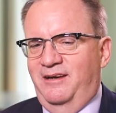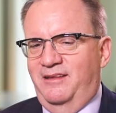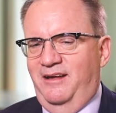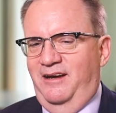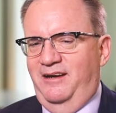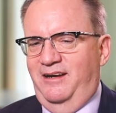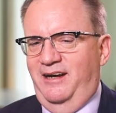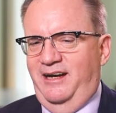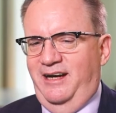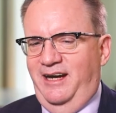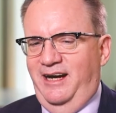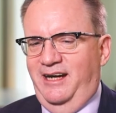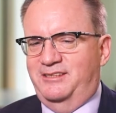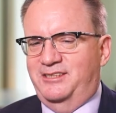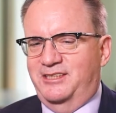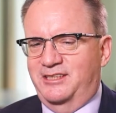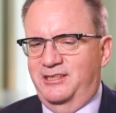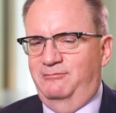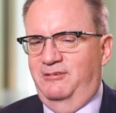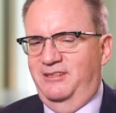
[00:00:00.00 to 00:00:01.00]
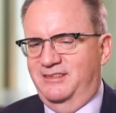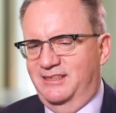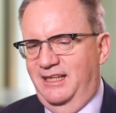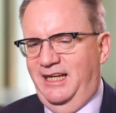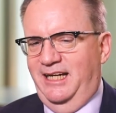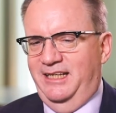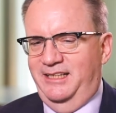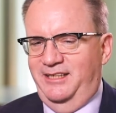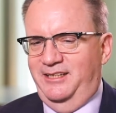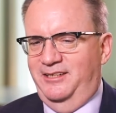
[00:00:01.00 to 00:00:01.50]
that I actually was
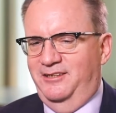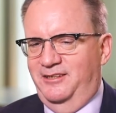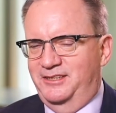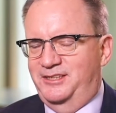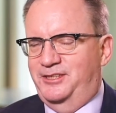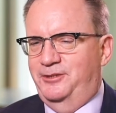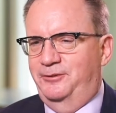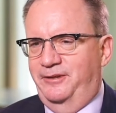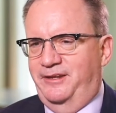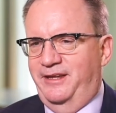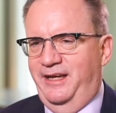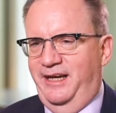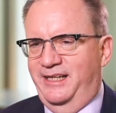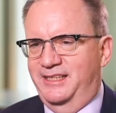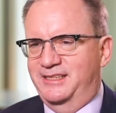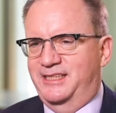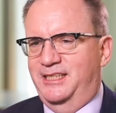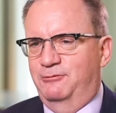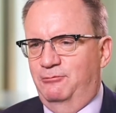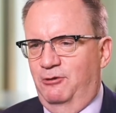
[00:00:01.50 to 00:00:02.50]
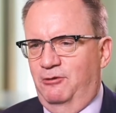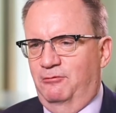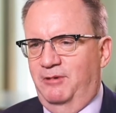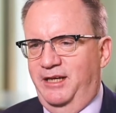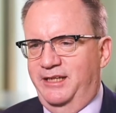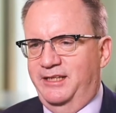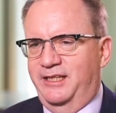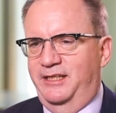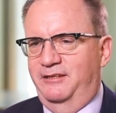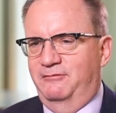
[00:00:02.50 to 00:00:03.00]
landing on two things that were
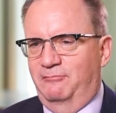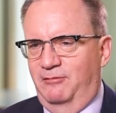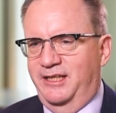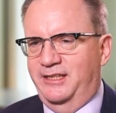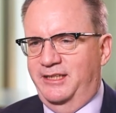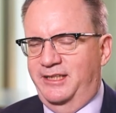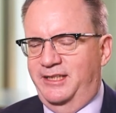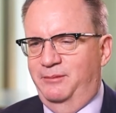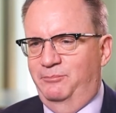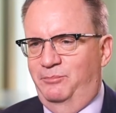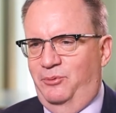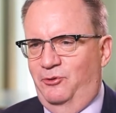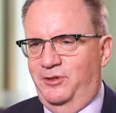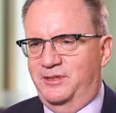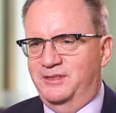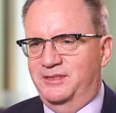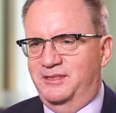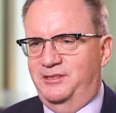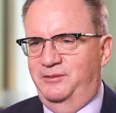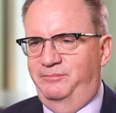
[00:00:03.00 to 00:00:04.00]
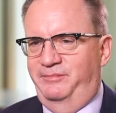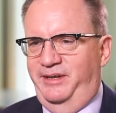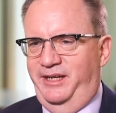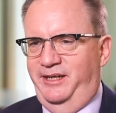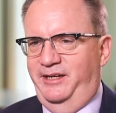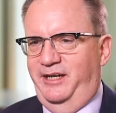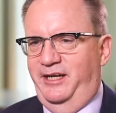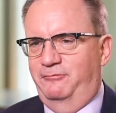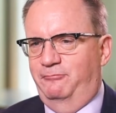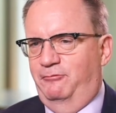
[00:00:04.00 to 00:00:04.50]
really, really important to
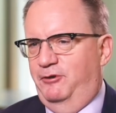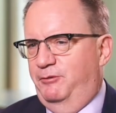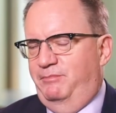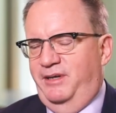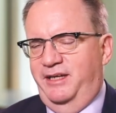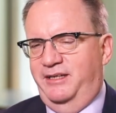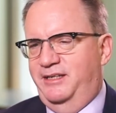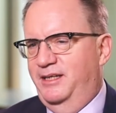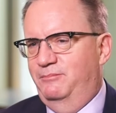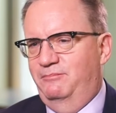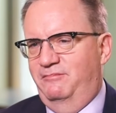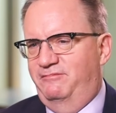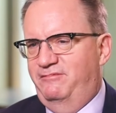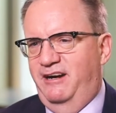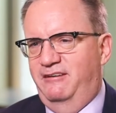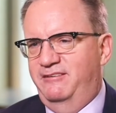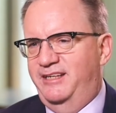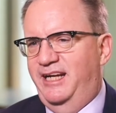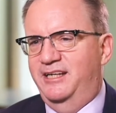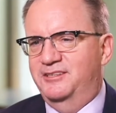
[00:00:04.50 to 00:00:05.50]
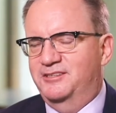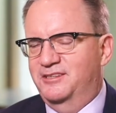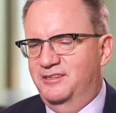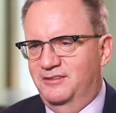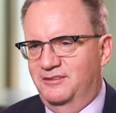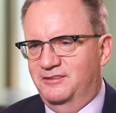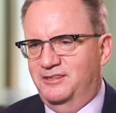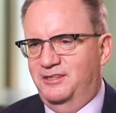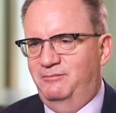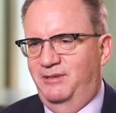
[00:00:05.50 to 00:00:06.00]
me and would become
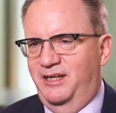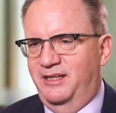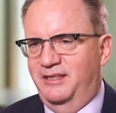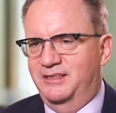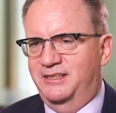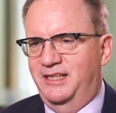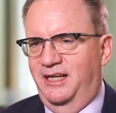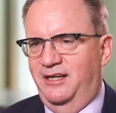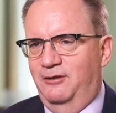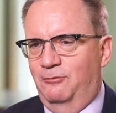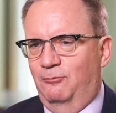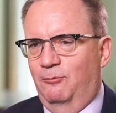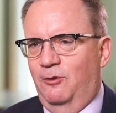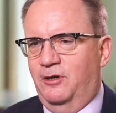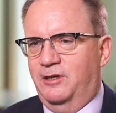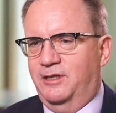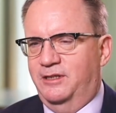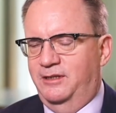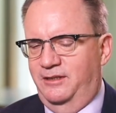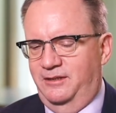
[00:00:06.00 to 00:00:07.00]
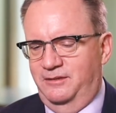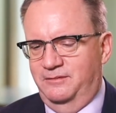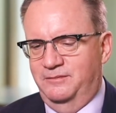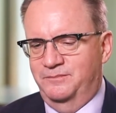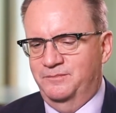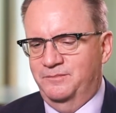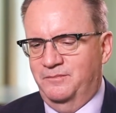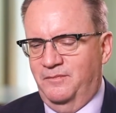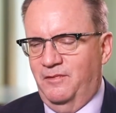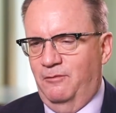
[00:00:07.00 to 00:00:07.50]
foundational to my entire
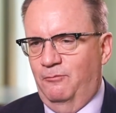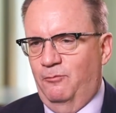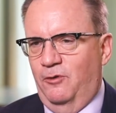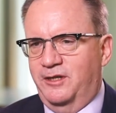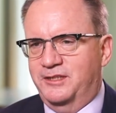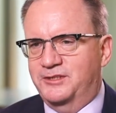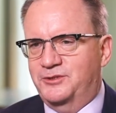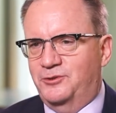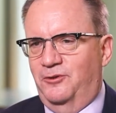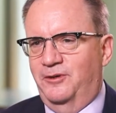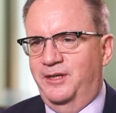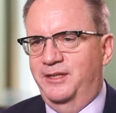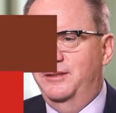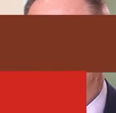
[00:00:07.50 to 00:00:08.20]
work story.